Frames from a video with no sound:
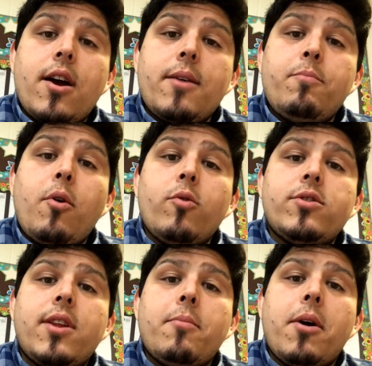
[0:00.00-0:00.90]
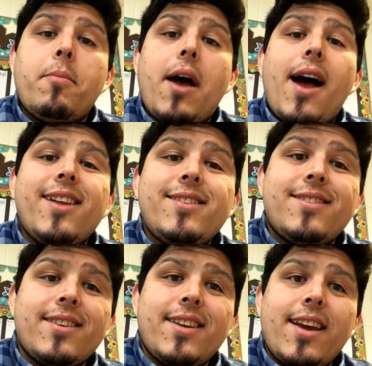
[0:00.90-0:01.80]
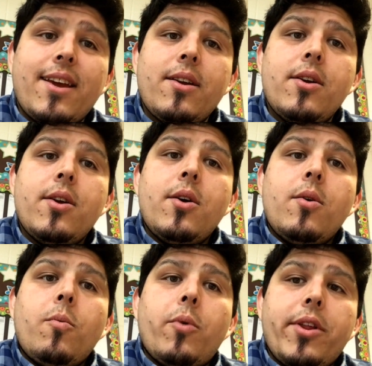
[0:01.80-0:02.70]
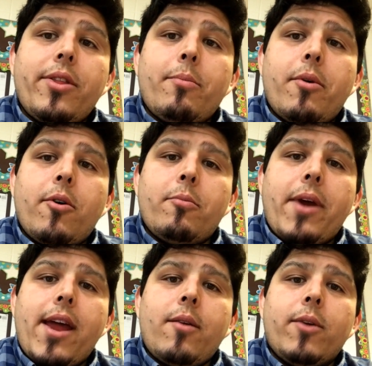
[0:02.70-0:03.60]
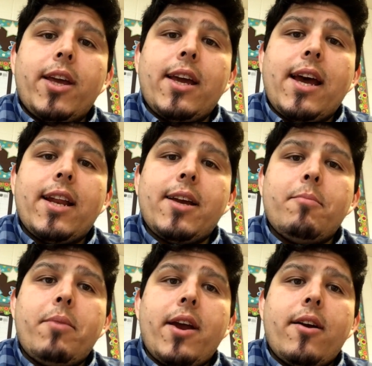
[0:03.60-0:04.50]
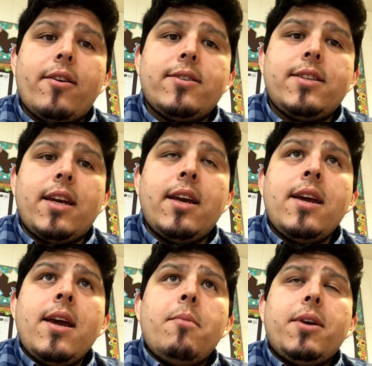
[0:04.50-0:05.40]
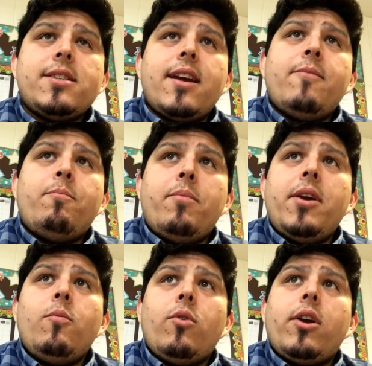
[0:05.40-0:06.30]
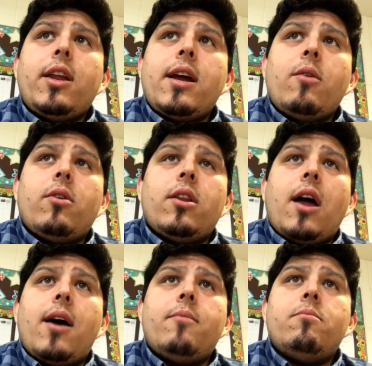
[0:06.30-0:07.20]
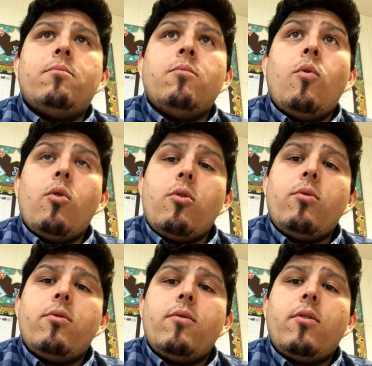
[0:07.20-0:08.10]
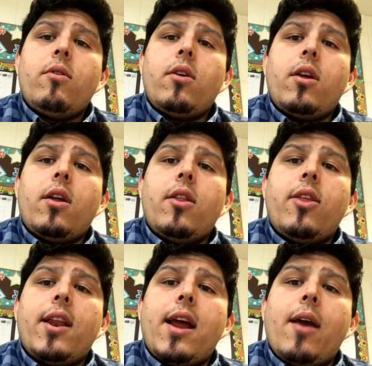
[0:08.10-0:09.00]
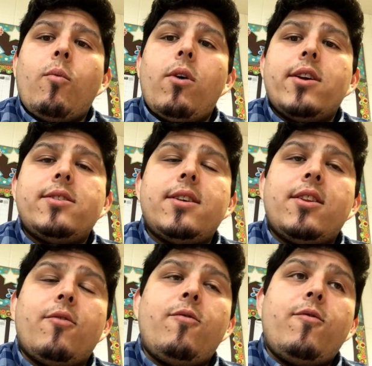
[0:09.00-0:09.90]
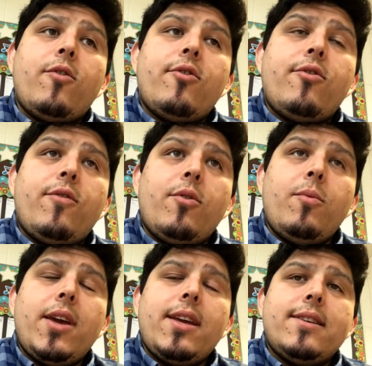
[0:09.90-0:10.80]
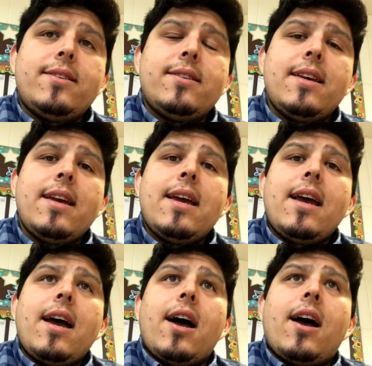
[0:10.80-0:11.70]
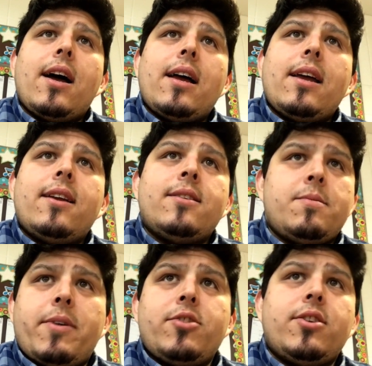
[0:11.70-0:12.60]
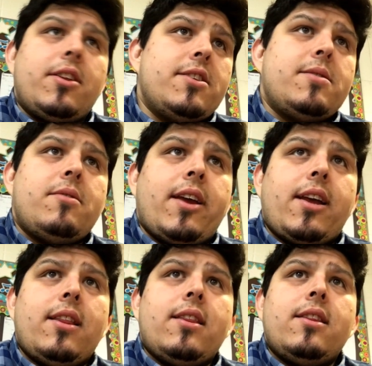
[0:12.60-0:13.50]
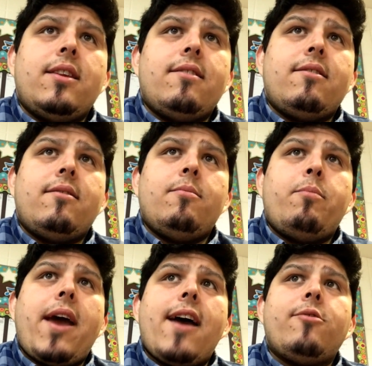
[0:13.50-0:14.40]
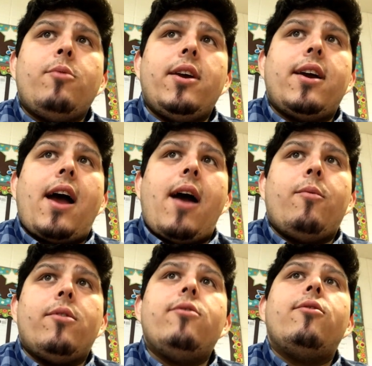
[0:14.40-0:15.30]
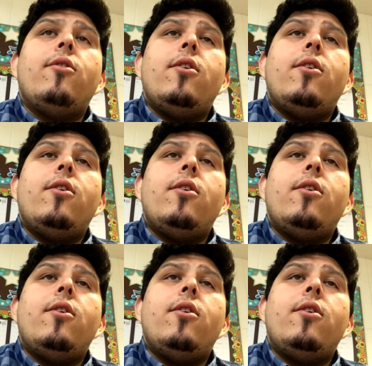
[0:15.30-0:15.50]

post them up on Sunday with the Boneman, and we can kind of compare to see, because I've been working out a lot more than I was in the first few weeks, especially this past week. I was